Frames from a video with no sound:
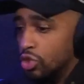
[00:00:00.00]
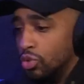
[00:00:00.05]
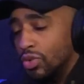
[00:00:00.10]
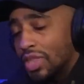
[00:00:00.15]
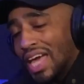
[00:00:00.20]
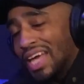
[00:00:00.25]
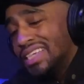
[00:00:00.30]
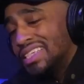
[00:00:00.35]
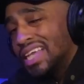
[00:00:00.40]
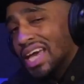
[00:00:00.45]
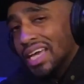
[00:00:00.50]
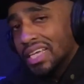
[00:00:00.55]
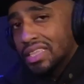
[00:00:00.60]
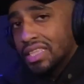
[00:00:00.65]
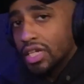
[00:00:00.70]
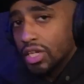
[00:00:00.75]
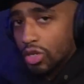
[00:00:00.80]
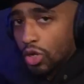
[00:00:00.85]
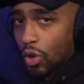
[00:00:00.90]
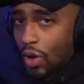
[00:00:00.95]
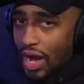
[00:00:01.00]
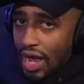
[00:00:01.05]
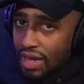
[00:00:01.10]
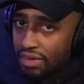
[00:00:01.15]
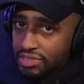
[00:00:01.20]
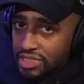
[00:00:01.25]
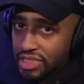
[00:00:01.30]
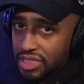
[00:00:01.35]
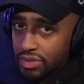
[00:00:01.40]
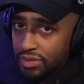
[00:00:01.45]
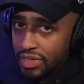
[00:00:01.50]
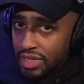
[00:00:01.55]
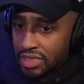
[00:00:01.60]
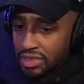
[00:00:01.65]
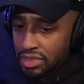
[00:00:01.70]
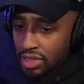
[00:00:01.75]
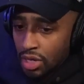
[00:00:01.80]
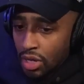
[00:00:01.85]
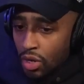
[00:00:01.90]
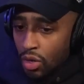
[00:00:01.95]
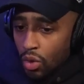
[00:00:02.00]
Do they take their craft serious?